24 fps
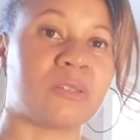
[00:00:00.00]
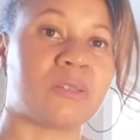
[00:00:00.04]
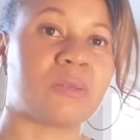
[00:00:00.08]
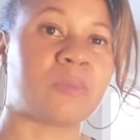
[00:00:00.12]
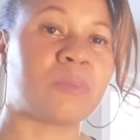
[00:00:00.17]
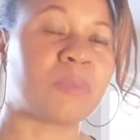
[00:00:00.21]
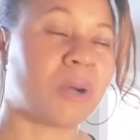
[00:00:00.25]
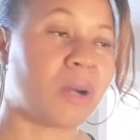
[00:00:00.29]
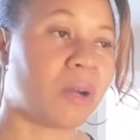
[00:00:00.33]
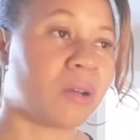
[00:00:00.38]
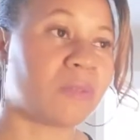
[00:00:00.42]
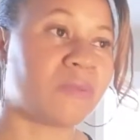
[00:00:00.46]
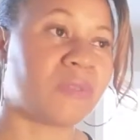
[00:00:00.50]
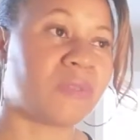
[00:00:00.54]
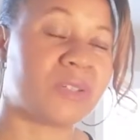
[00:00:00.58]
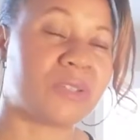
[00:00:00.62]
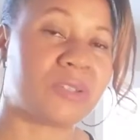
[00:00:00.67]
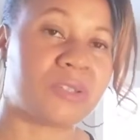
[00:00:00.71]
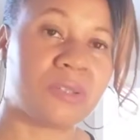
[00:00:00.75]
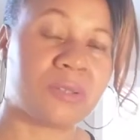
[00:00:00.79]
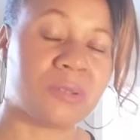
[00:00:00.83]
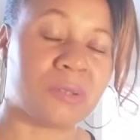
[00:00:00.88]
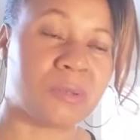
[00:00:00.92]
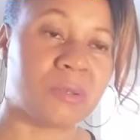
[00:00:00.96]
You're part of it
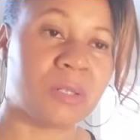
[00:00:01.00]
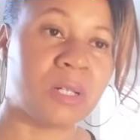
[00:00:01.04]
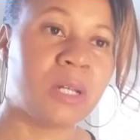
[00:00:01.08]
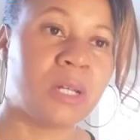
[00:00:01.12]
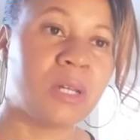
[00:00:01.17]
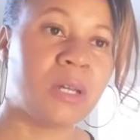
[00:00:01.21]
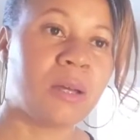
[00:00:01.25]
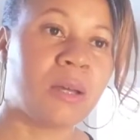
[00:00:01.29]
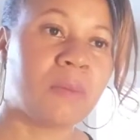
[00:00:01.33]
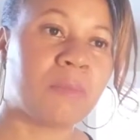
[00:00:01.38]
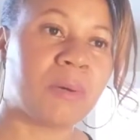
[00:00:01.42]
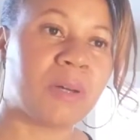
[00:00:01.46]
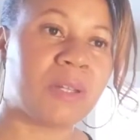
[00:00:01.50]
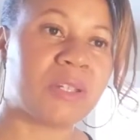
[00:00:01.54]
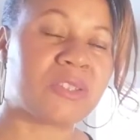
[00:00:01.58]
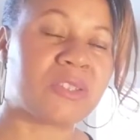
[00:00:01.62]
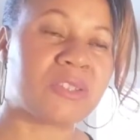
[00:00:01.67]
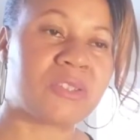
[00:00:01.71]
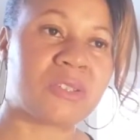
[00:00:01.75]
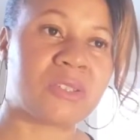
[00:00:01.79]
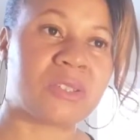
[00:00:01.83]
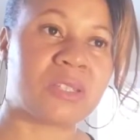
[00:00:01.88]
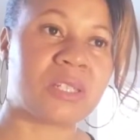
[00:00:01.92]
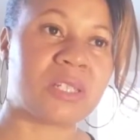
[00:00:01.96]
too, but it's
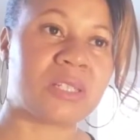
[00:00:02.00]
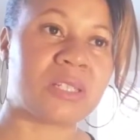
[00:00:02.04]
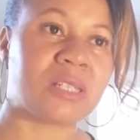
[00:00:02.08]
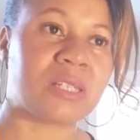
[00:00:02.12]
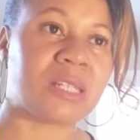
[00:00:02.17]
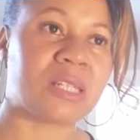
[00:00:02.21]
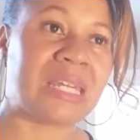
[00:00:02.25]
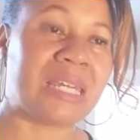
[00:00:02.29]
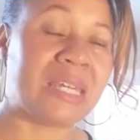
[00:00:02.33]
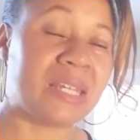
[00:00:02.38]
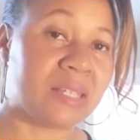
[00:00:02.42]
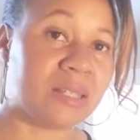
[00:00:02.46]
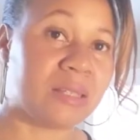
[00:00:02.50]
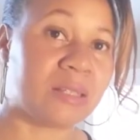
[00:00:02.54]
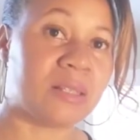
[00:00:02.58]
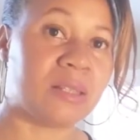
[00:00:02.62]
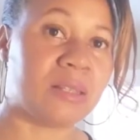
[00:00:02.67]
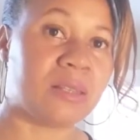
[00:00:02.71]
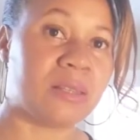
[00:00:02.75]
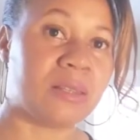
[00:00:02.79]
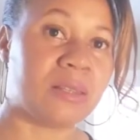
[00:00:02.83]
just it's hit